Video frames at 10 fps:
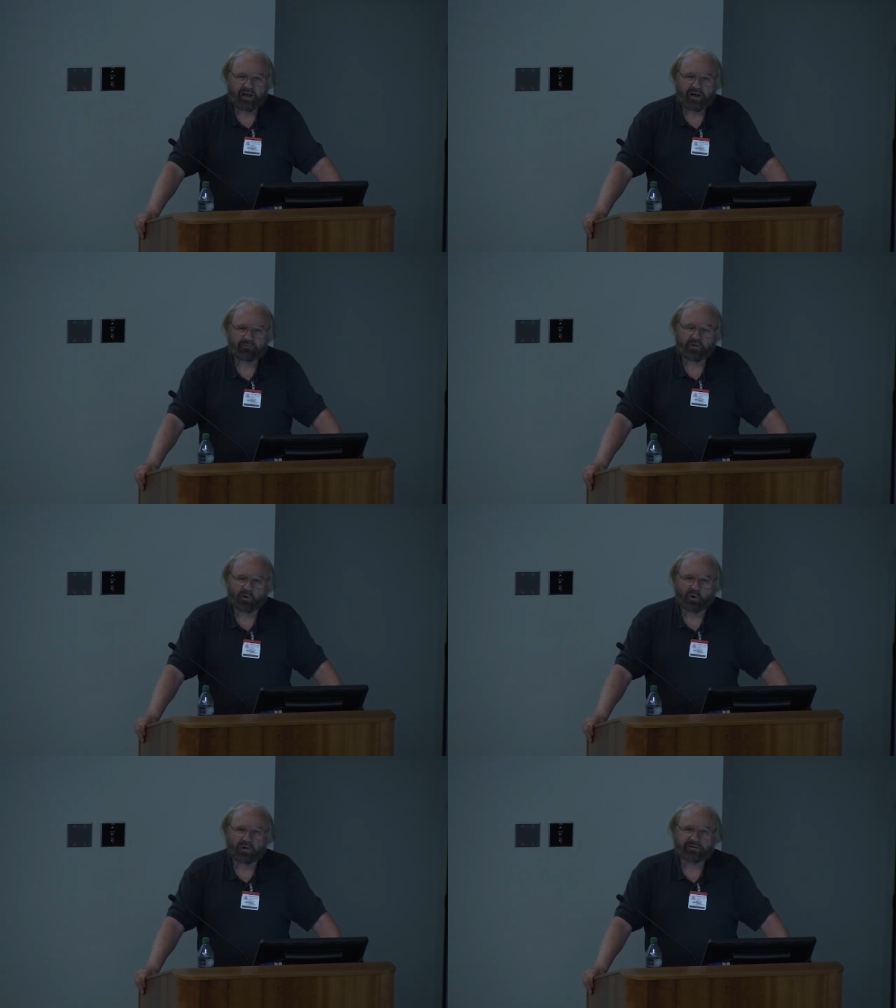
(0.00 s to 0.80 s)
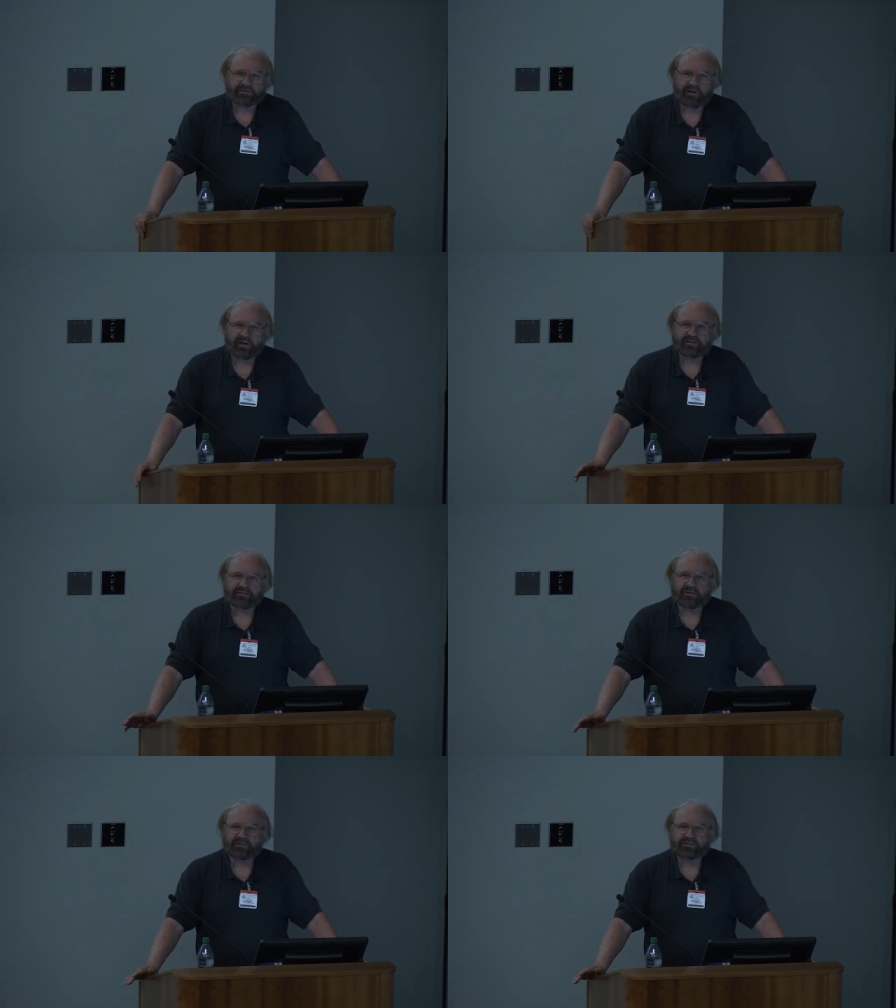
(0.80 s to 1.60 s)
have with all those
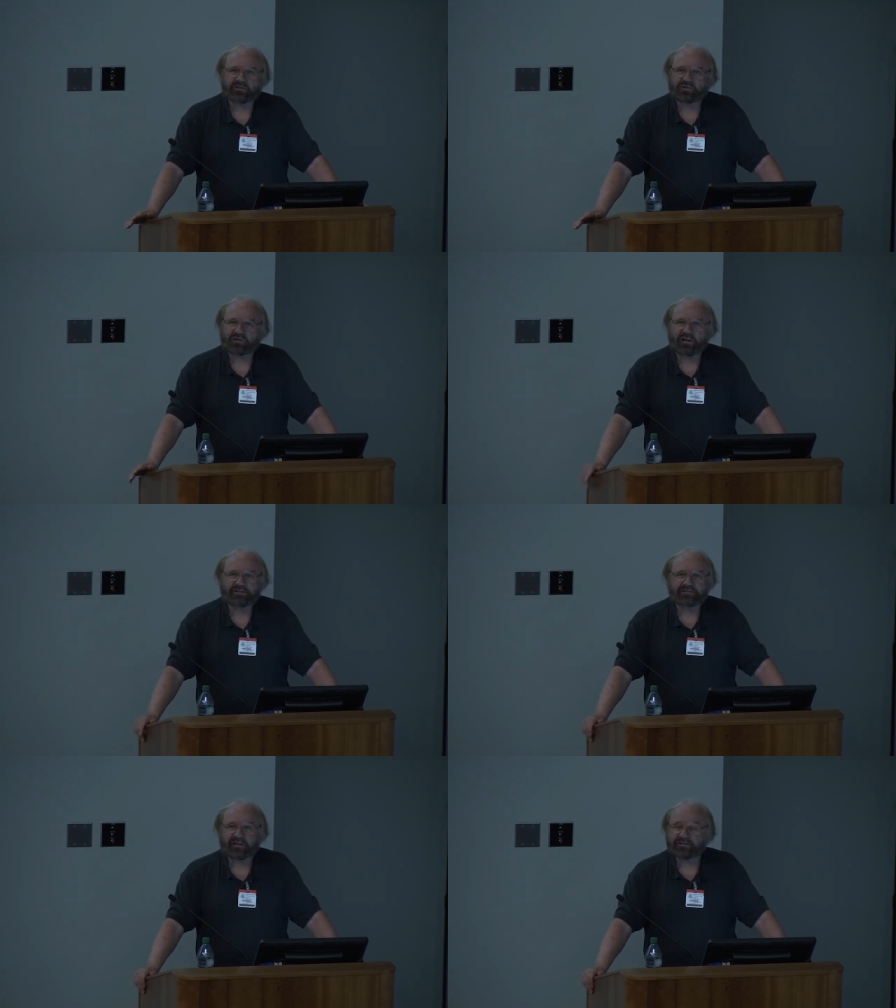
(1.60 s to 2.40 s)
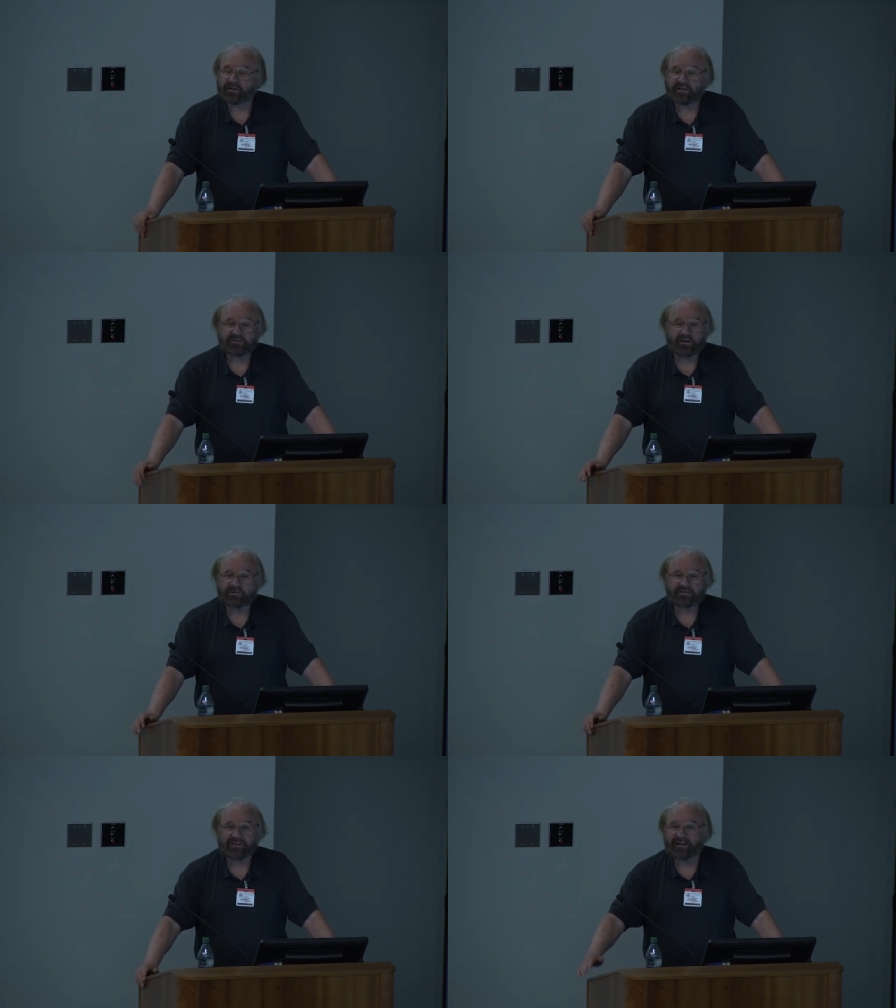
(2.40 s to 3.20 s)
kinds of institutionalized tests, and it's
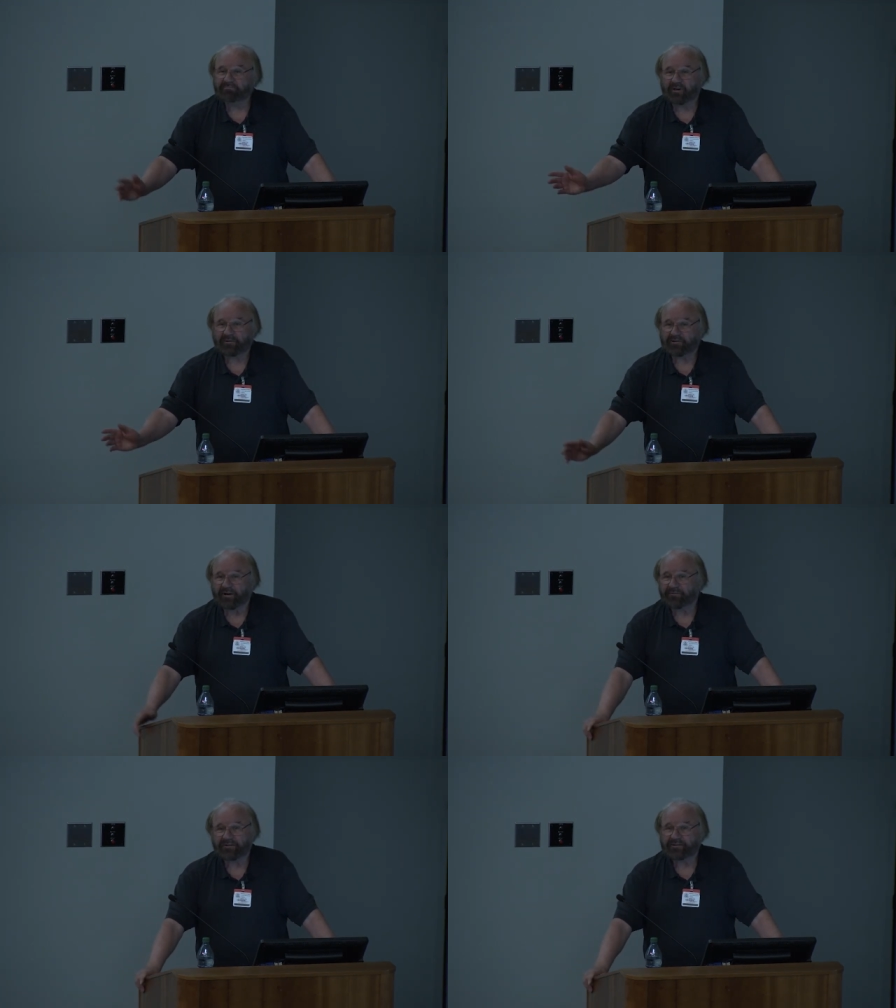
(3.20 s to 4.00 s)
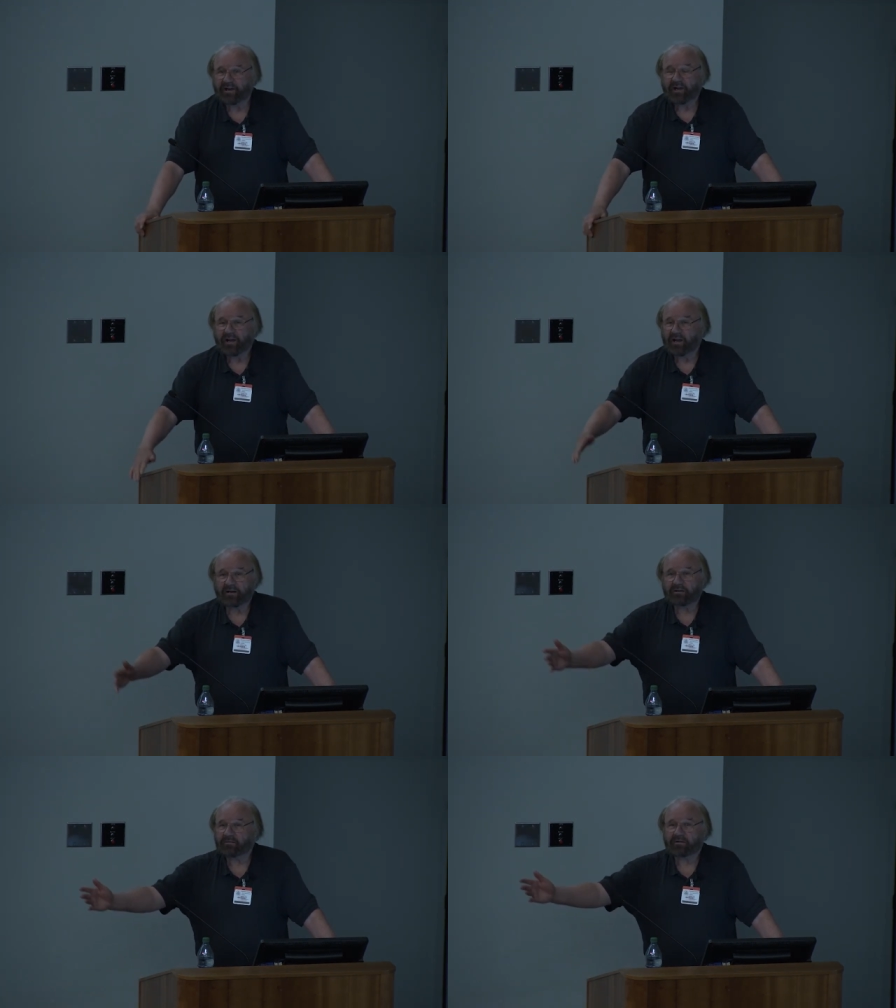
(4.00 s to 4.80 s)
not just government stuff, it's
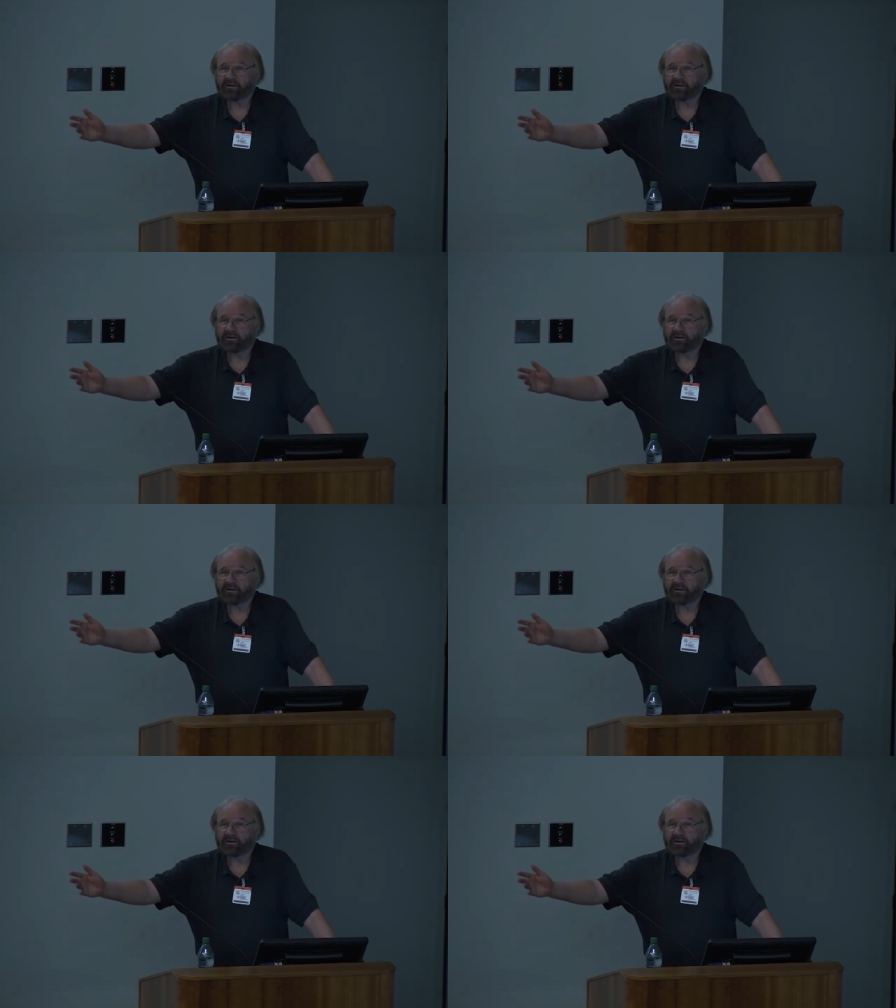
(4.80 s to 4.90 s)
in,